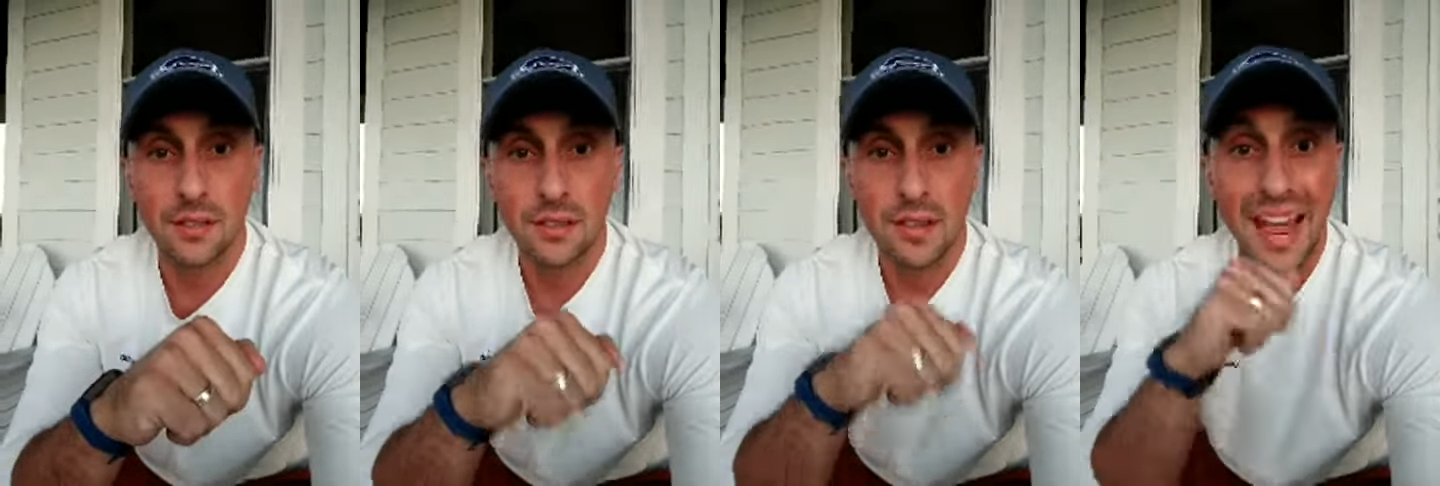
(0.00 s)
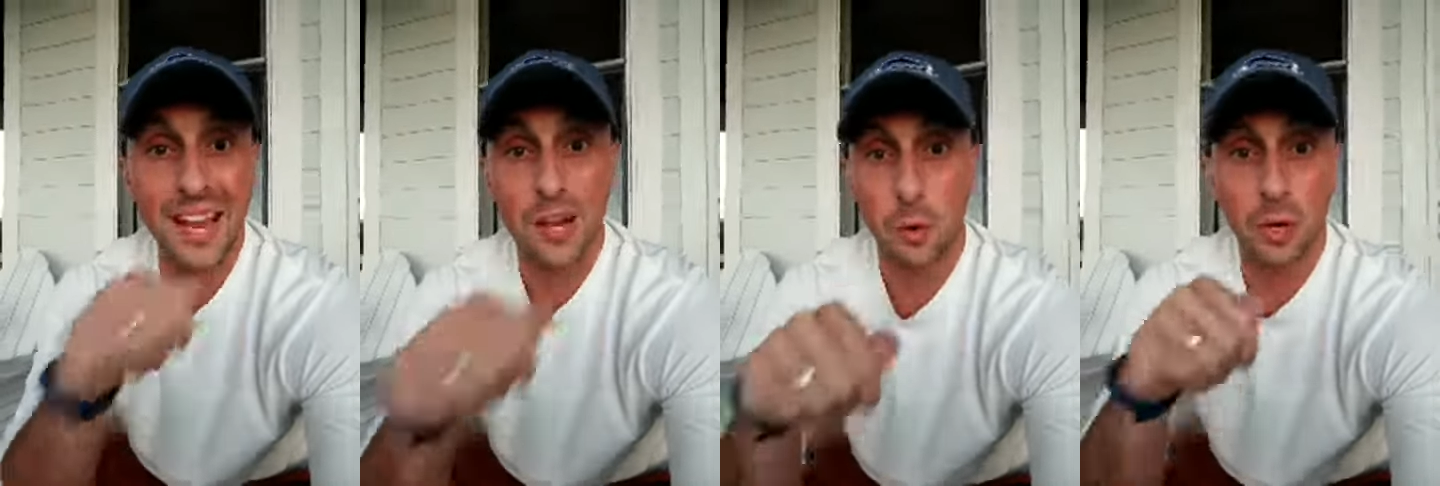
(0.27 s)

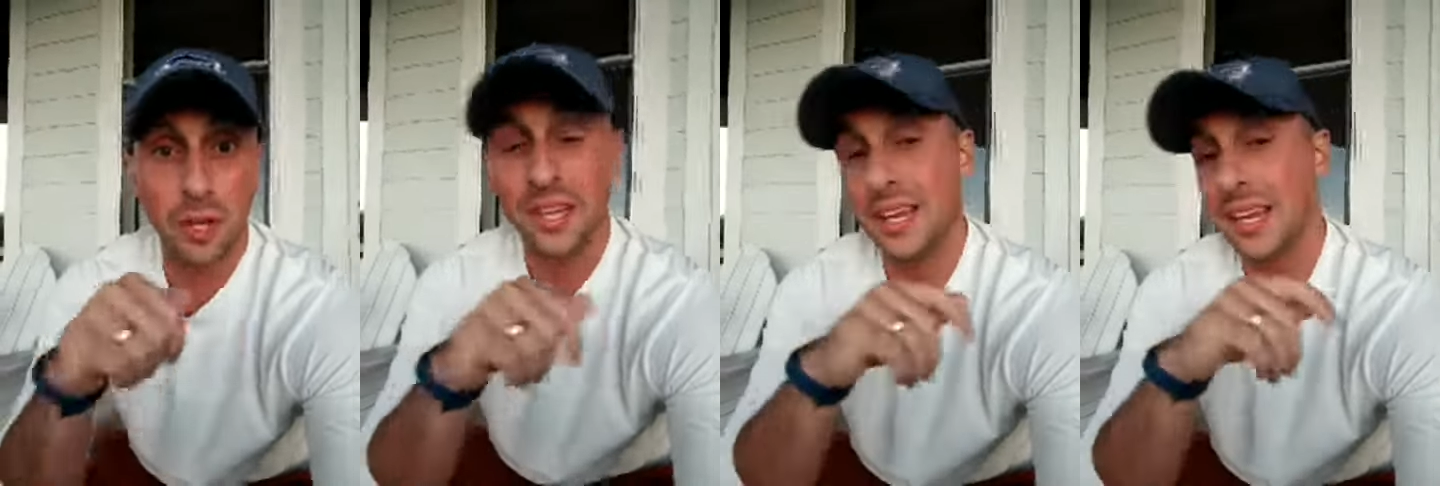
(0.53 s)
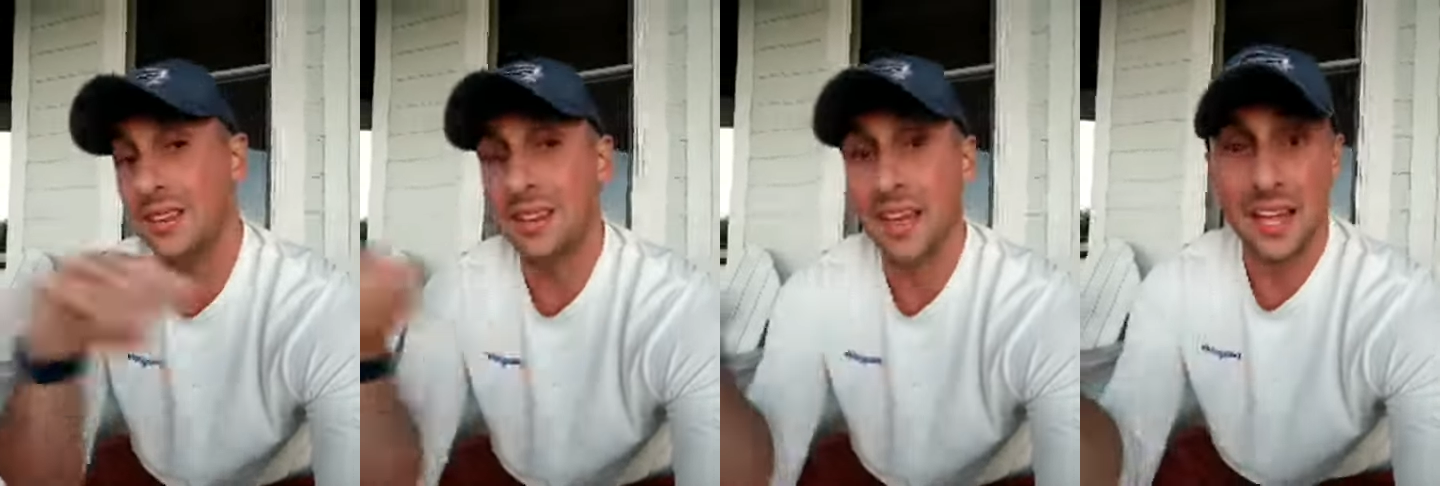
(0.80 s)
equity
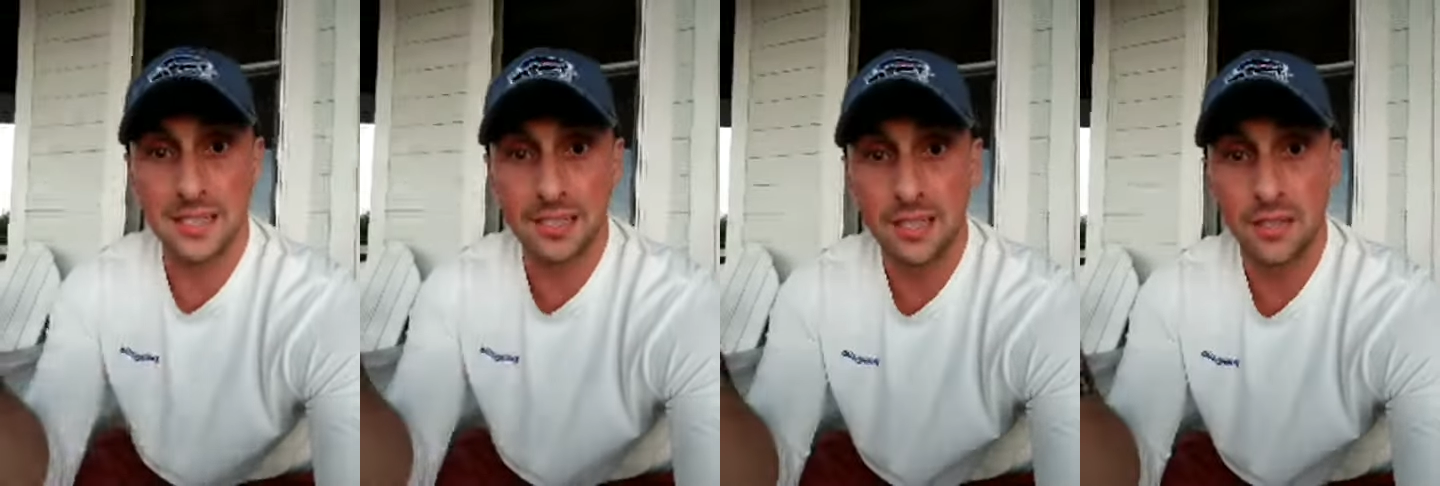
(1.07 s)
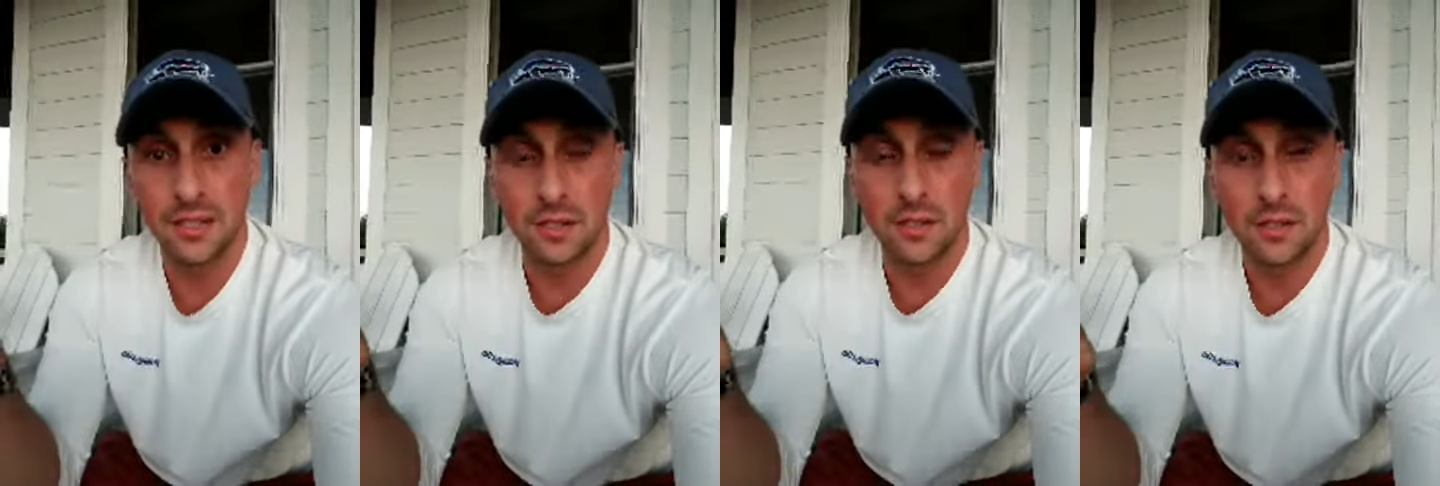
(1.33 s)
in that
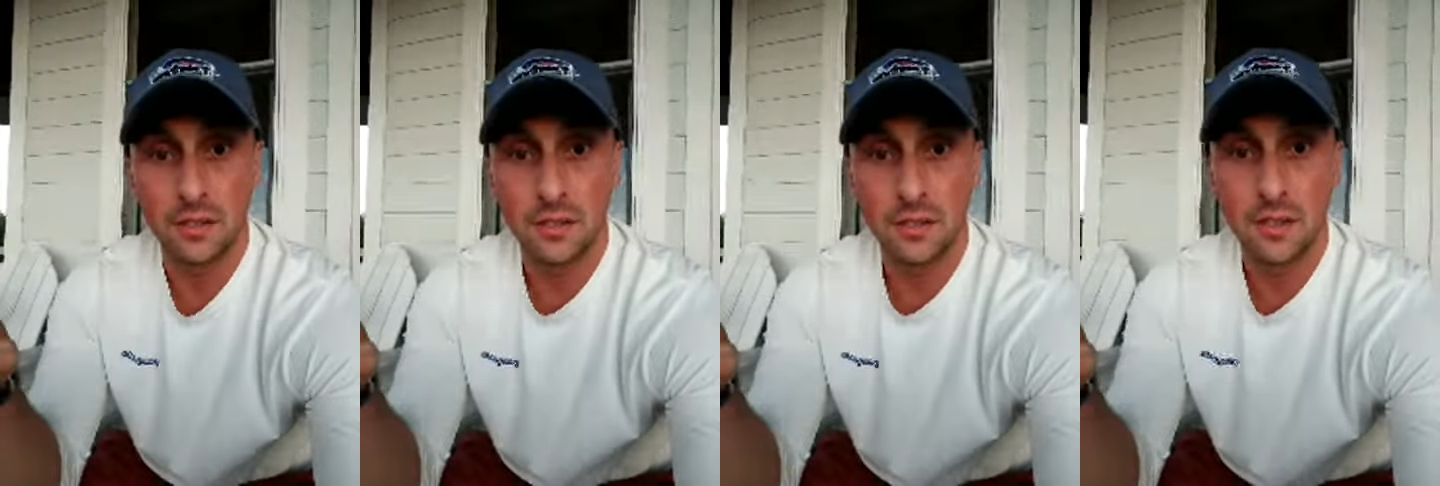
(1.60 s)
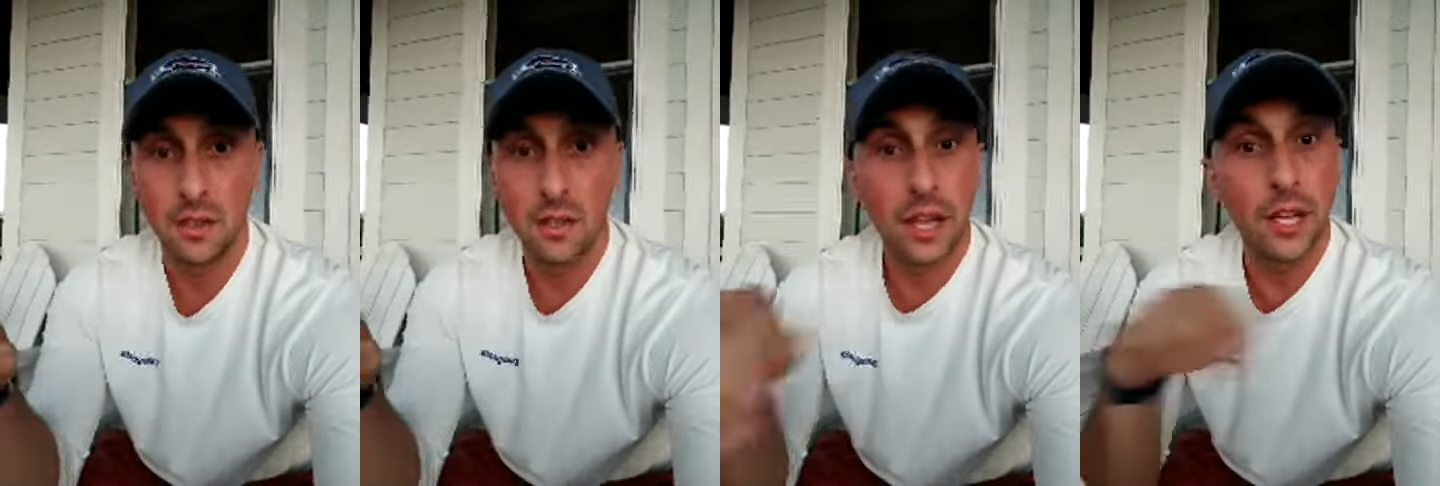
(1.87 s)
deal
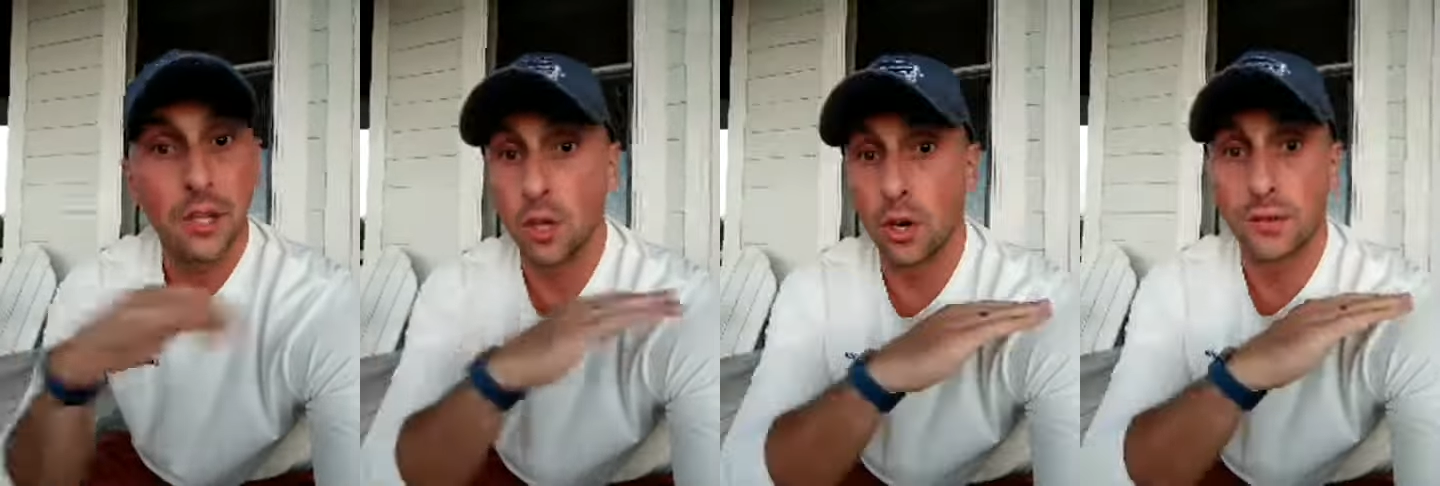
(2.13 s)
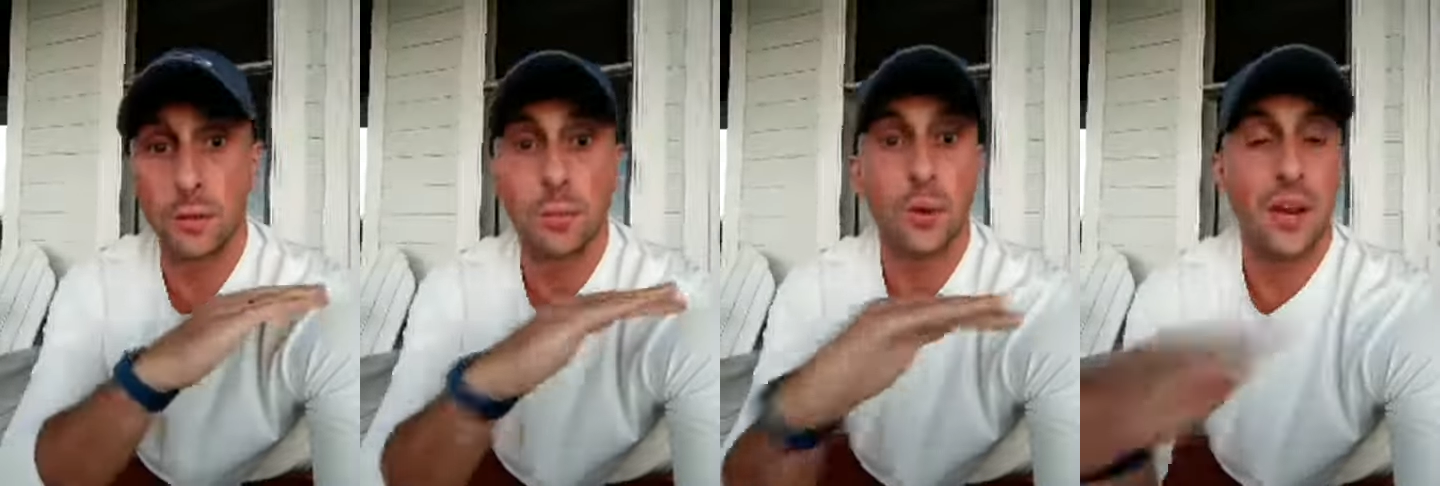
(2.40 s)
and you don't have
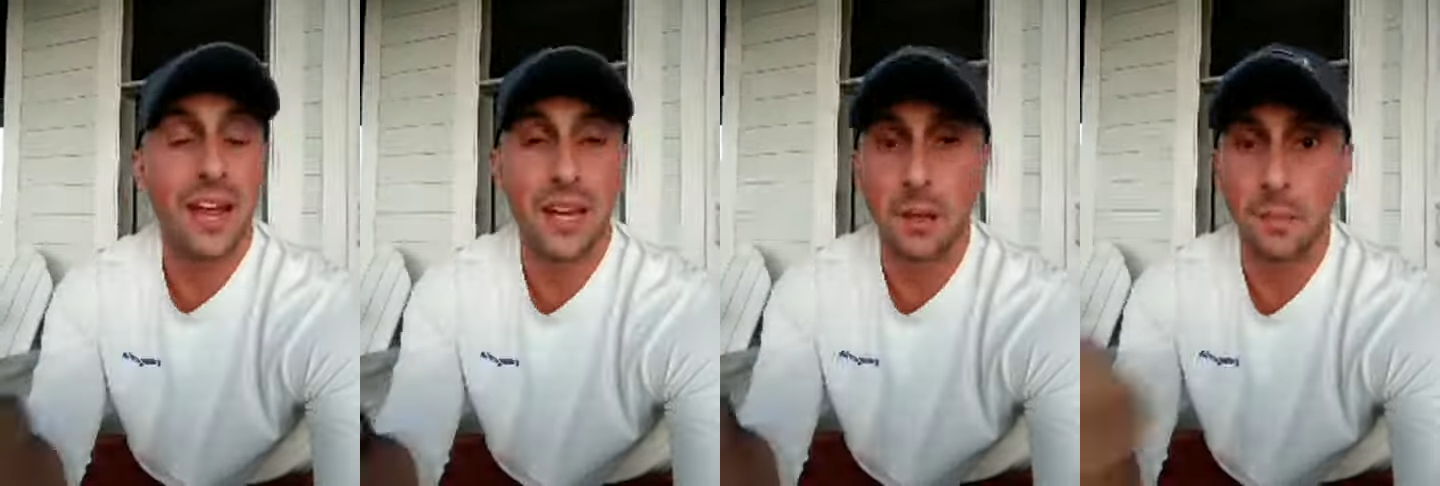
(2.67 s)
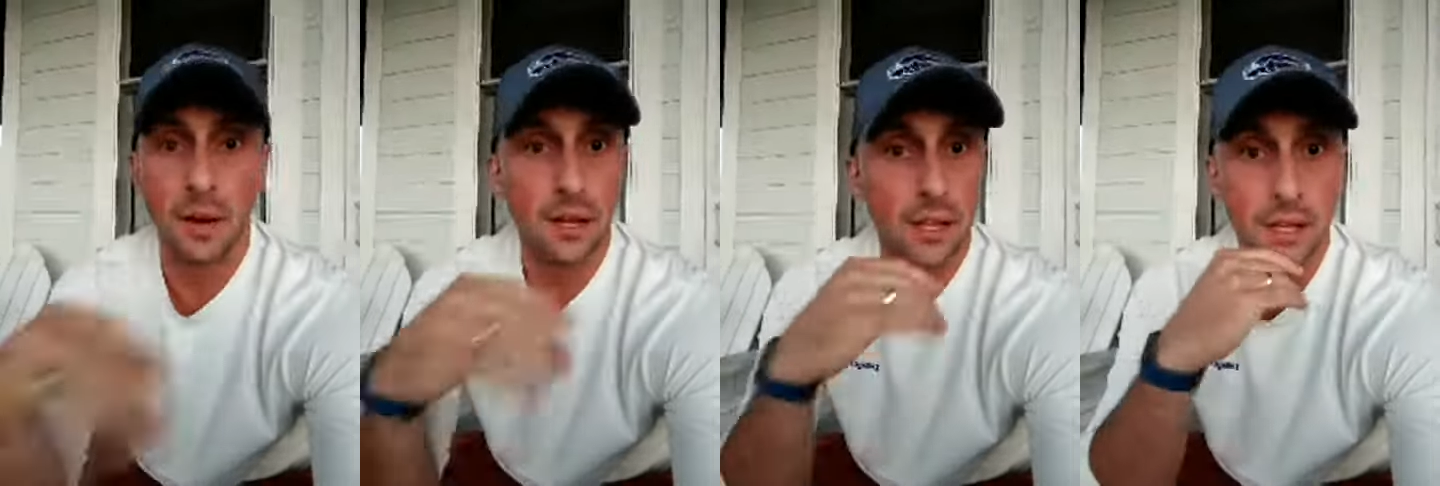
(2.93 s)
to put any
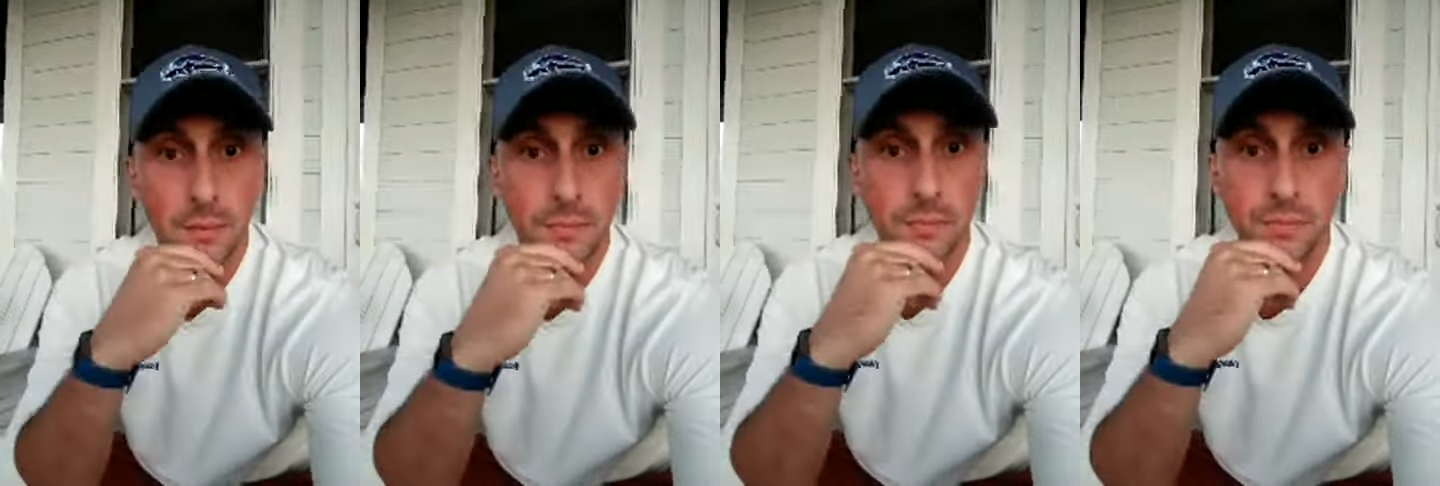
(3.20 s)
money in.